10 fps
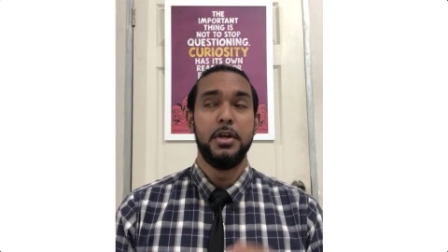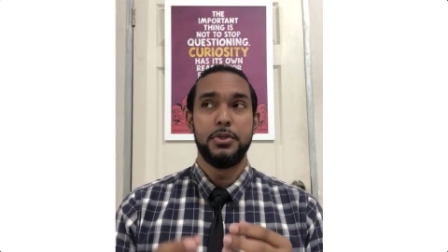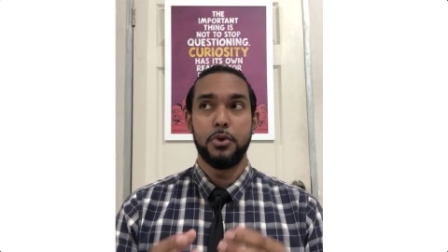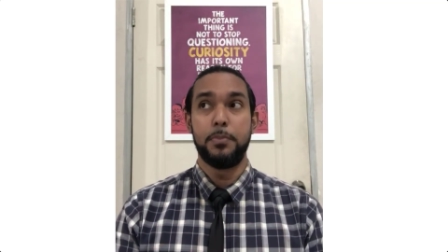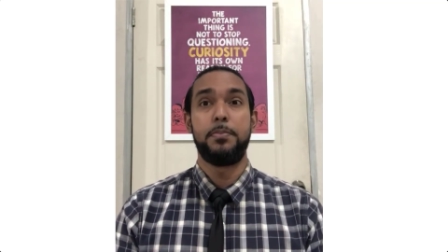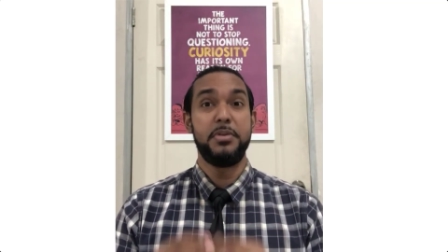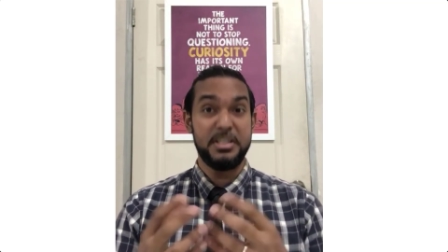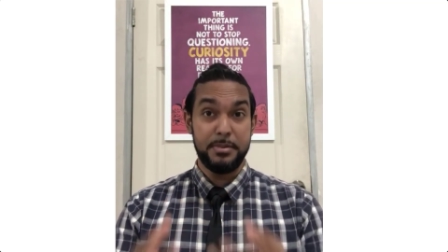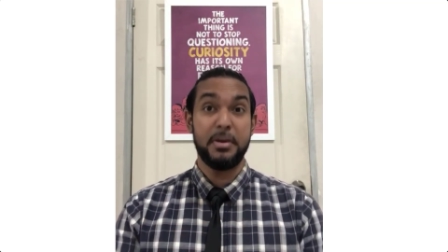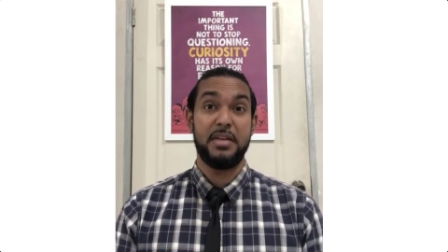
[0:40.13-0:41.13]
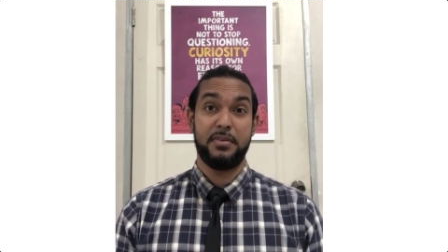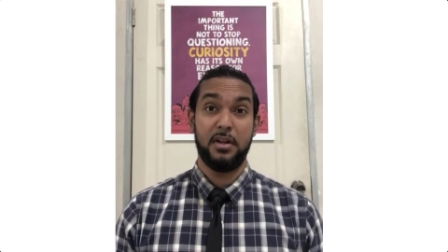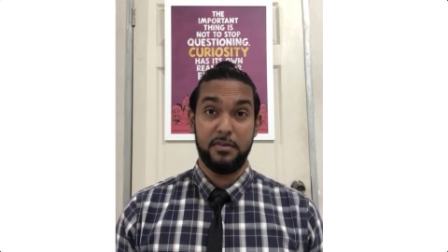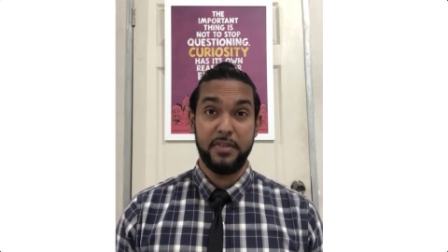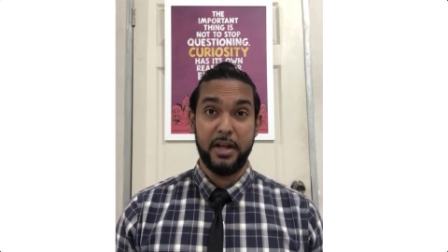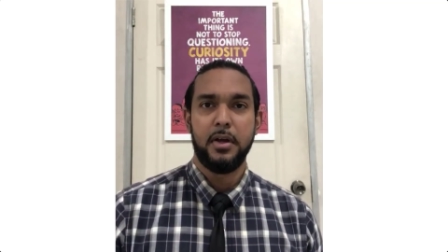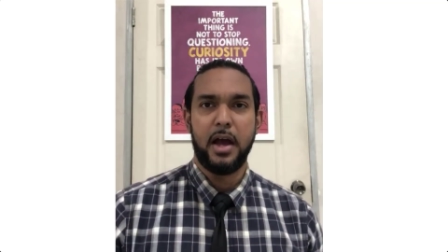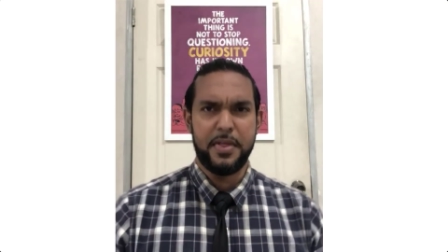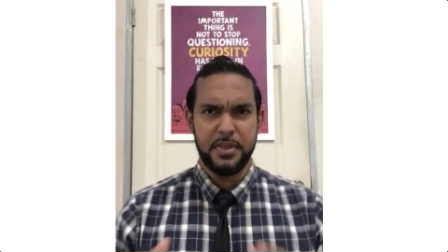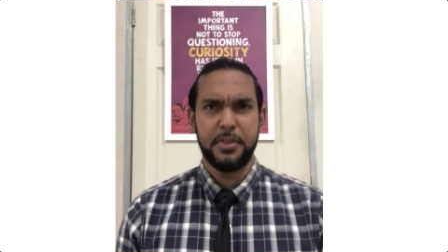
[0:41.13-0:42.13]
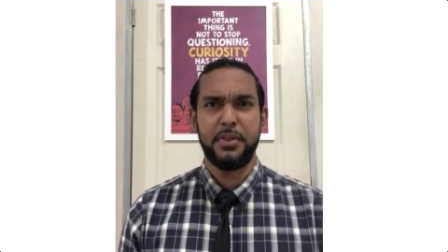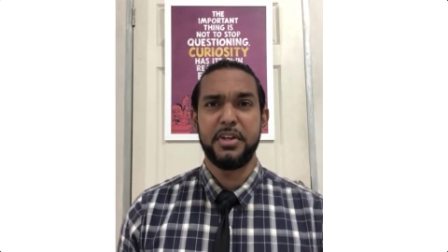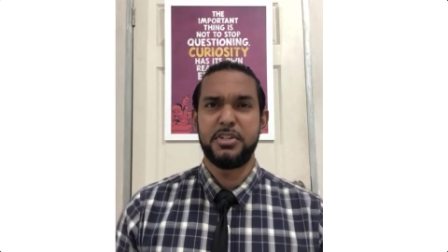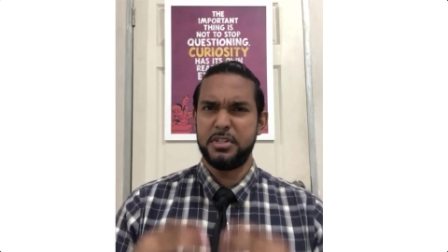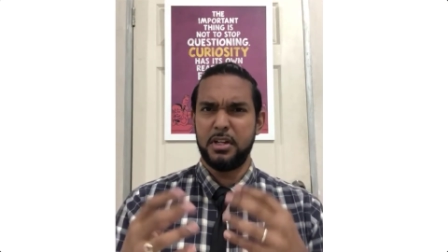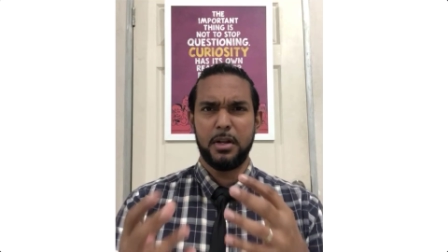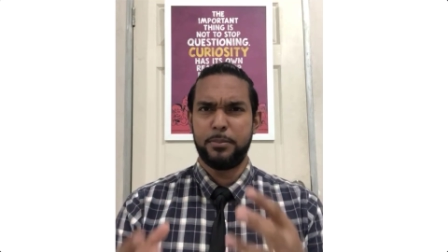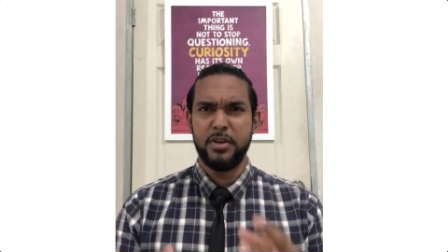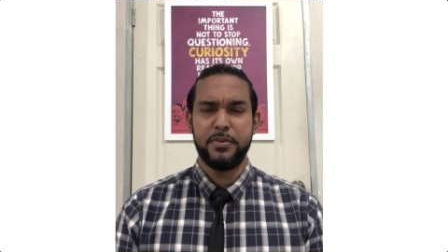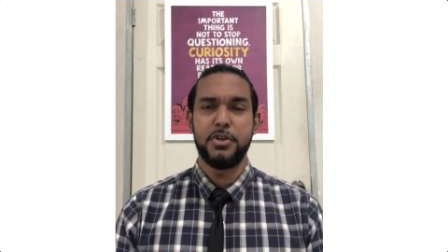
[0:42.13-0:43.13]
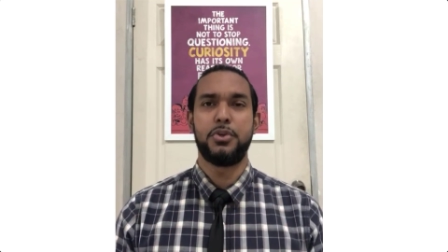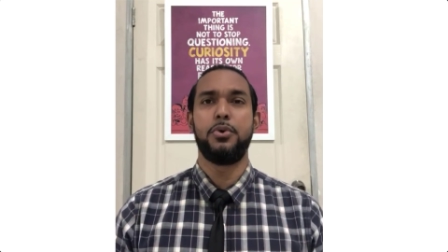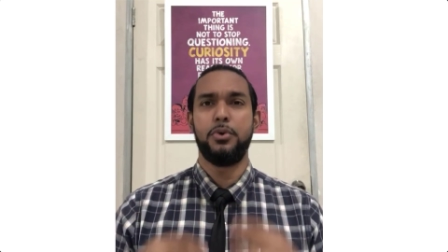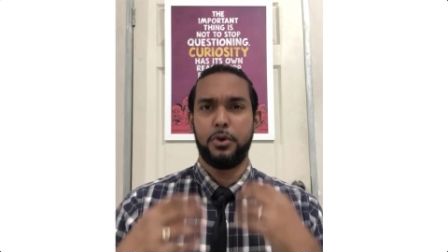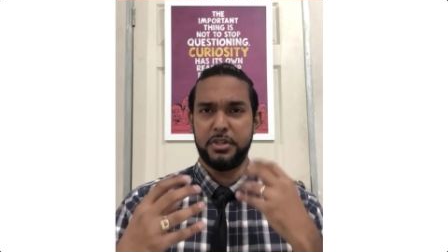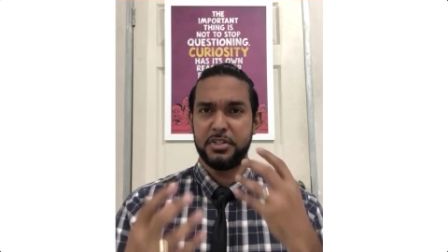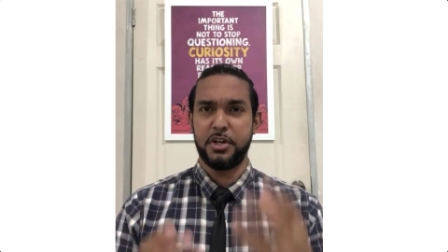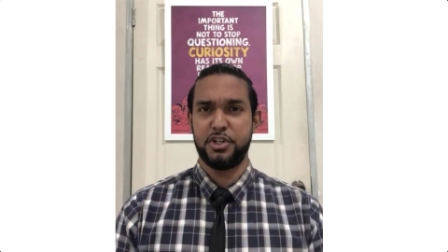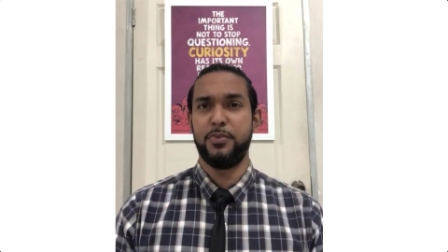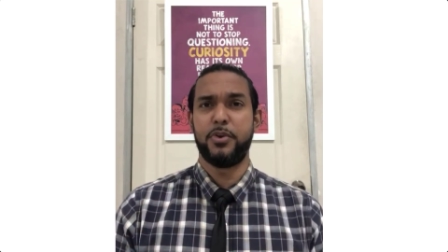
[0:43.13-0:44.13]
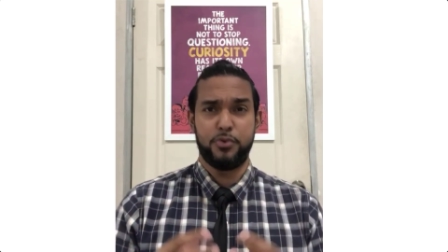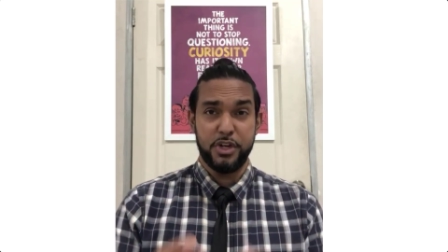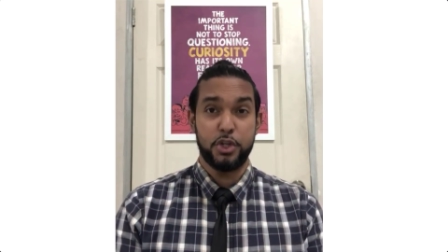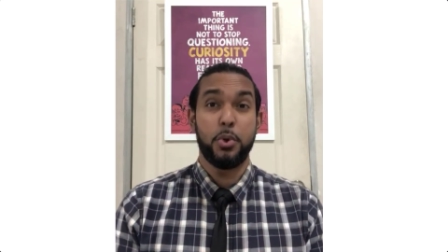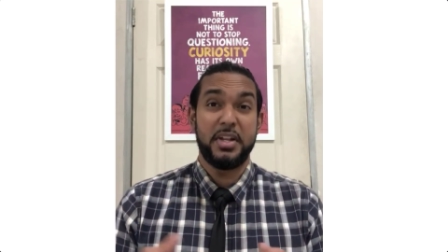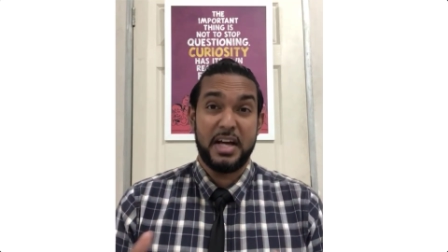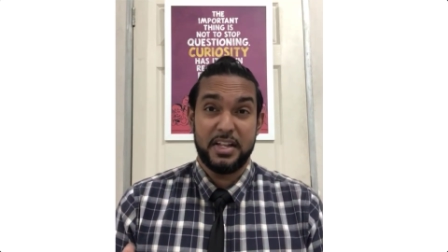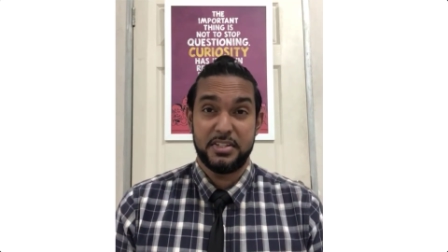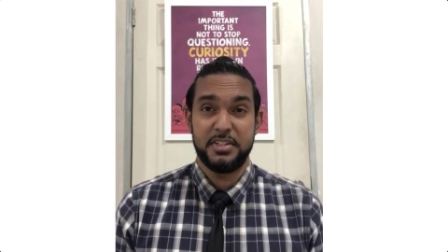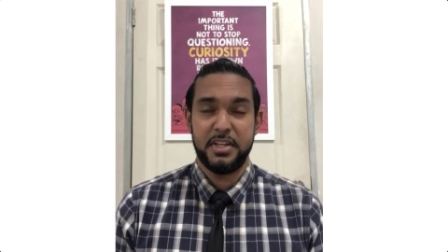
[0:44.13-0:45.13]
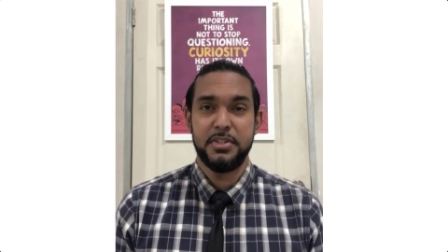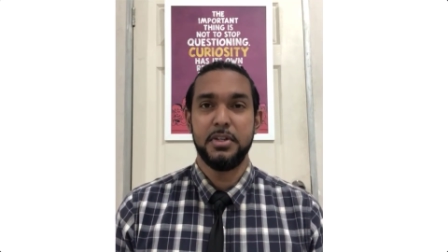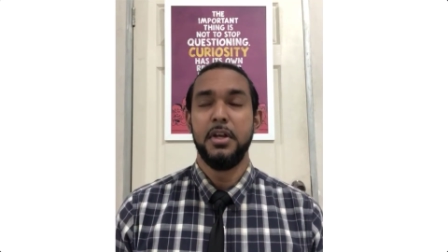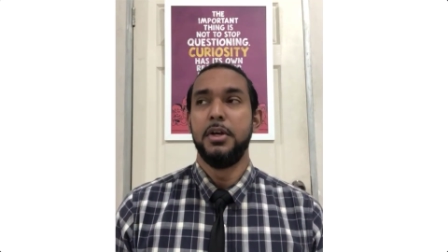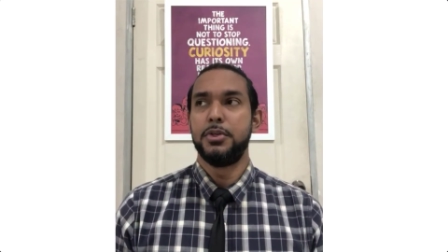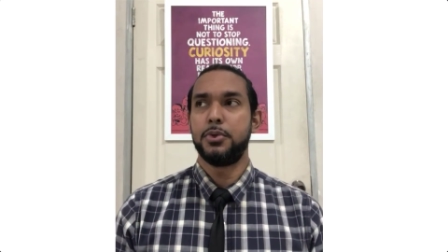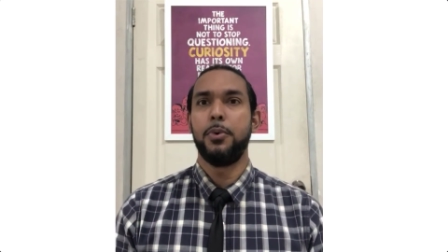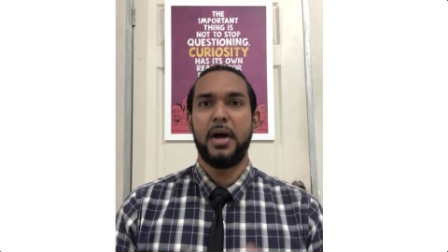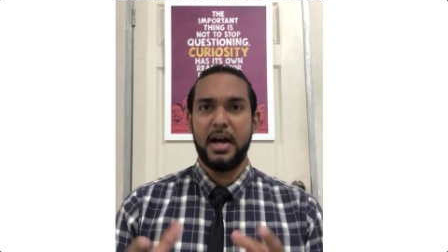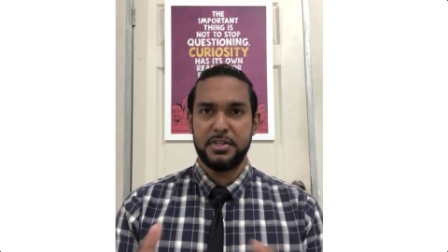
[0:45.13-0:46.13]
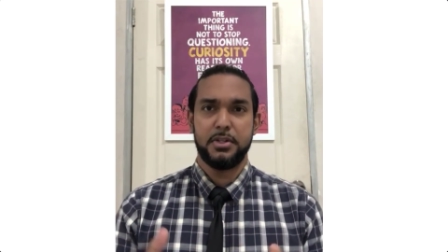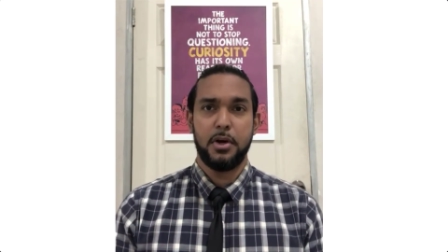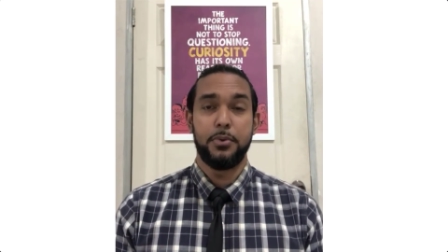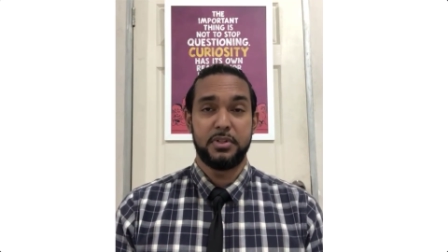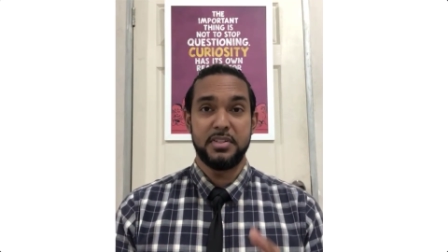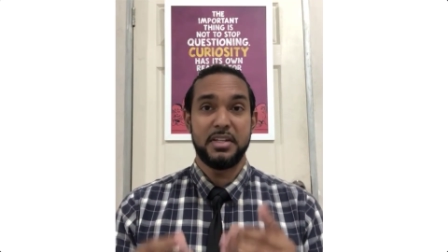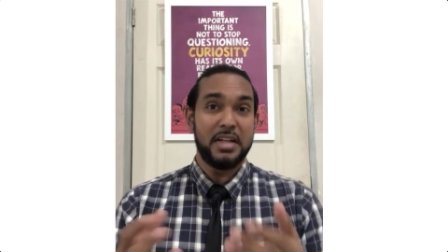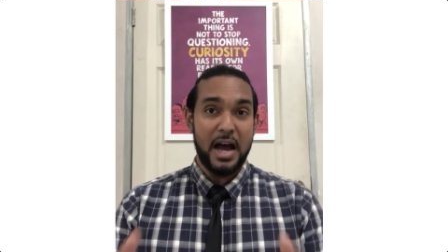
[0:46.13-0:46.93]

So please be mindful of that. And the other thing is just a little brief intro or discussion of what ratio analysis is. So as accountants and